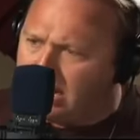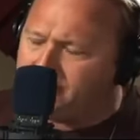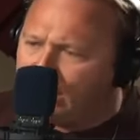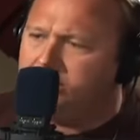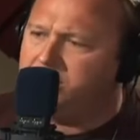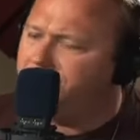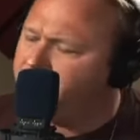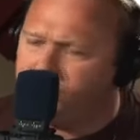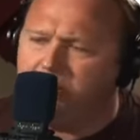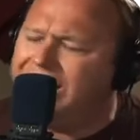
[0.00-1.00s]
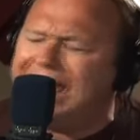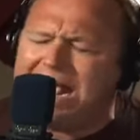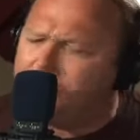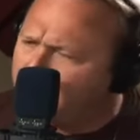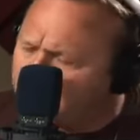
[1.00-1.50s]
and I mean this, folks, you know, I
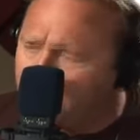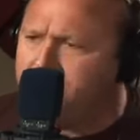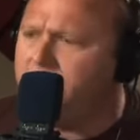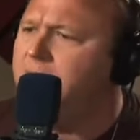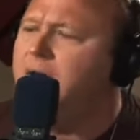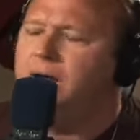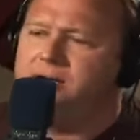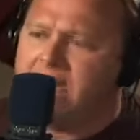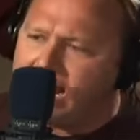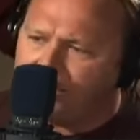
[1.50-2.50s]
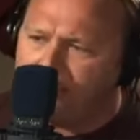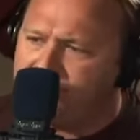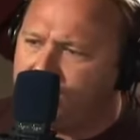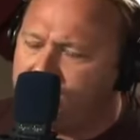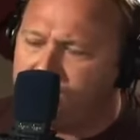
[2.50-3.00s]
hate Bill Clinton, attacked
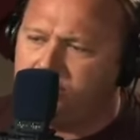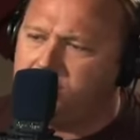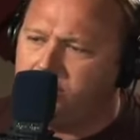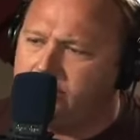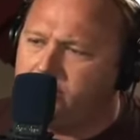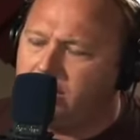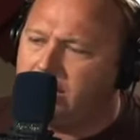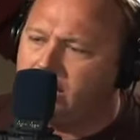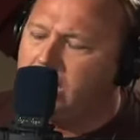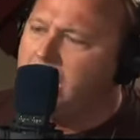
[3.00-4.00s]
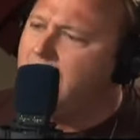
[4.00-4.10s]
him ceaselessly, so did Greg.